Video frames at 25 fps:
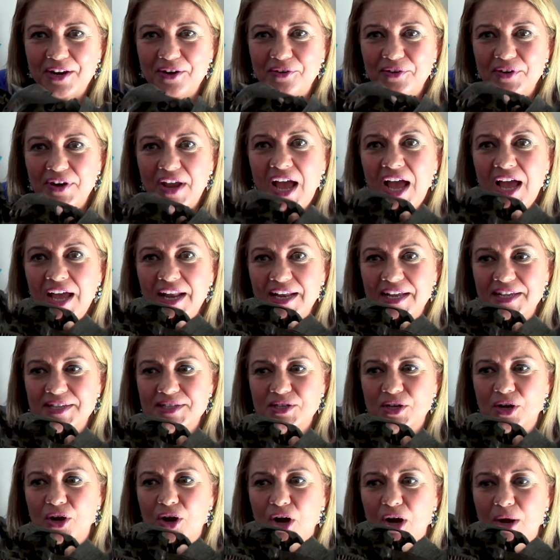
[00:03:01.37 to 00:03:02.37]
not as
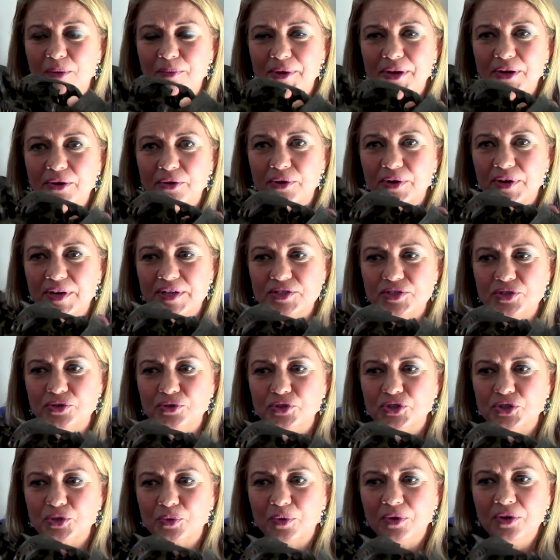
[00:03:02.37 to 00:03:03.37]
common or as
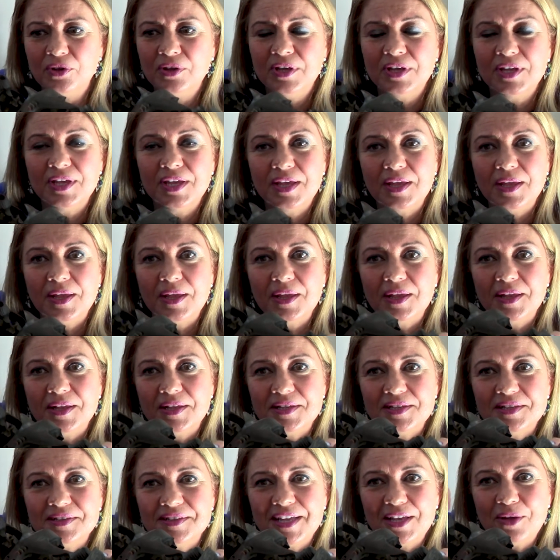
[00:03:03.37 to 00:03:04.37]
usual.
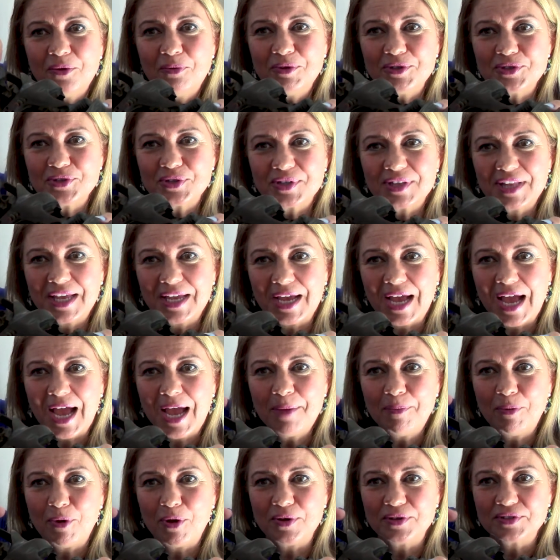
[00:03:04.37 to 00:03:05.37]
They almost look like
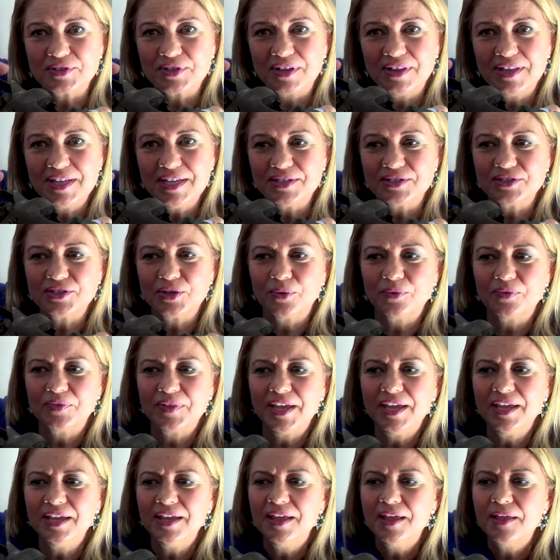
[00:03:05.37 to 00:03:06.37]
eyeballs on this, don't
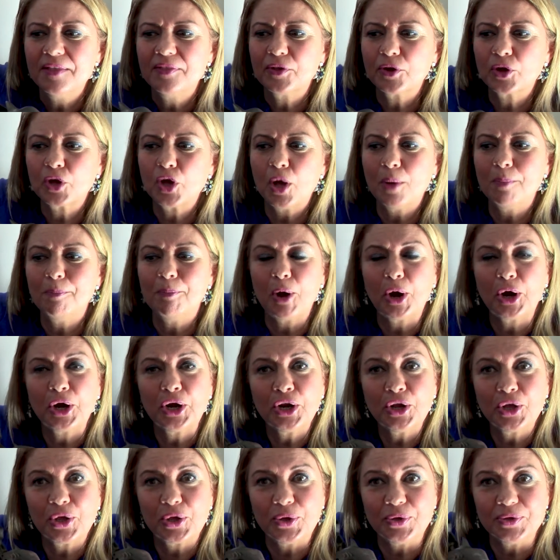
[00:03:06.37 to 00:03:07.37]
they? They're called
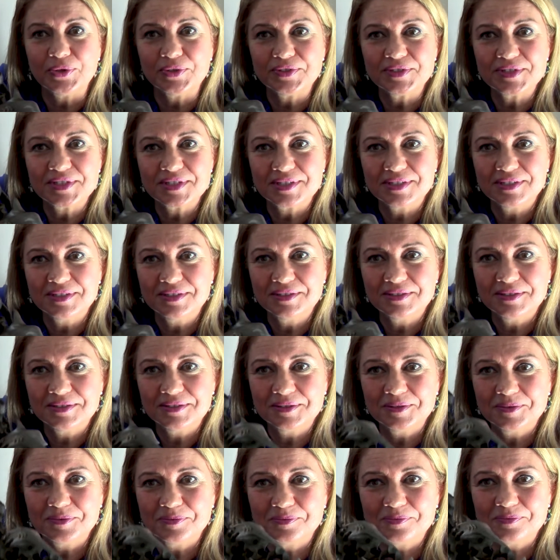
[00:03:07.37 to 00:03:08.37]
barnacles.
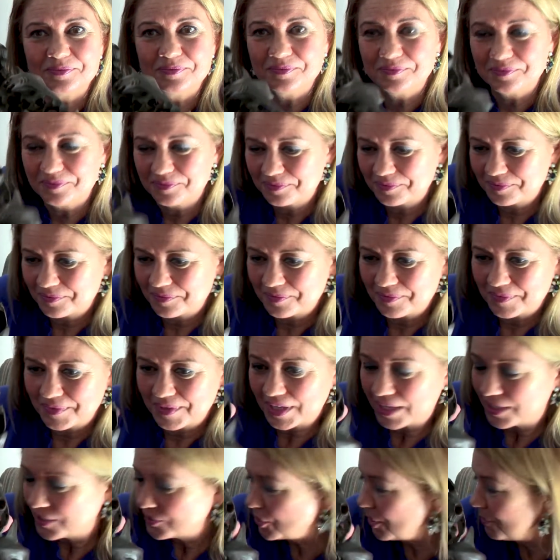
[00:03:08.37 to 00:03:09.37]

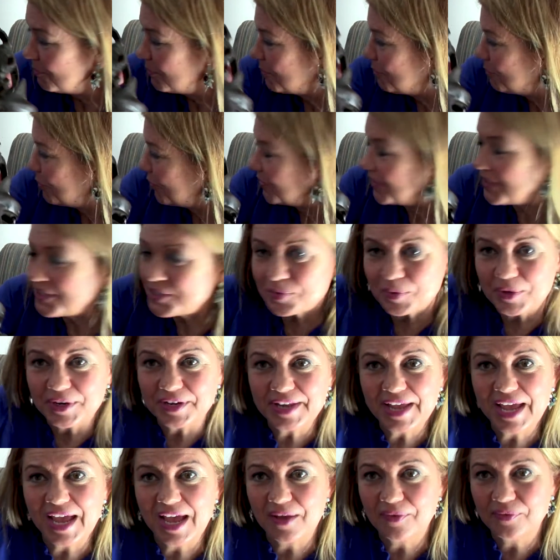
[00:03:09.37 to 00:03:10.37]
So I'm going to put this one
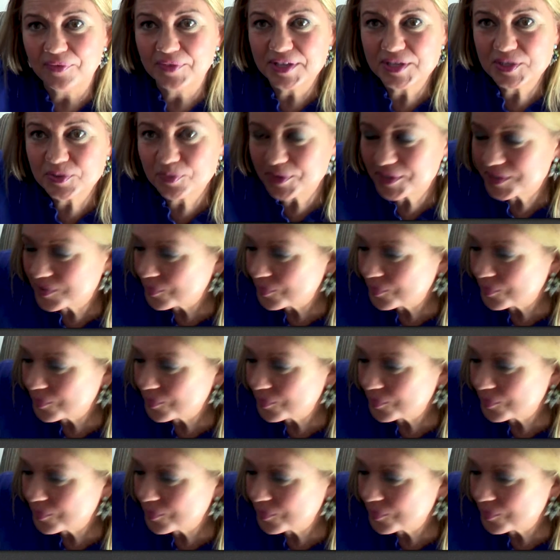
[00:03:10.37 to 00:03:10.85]
down. This was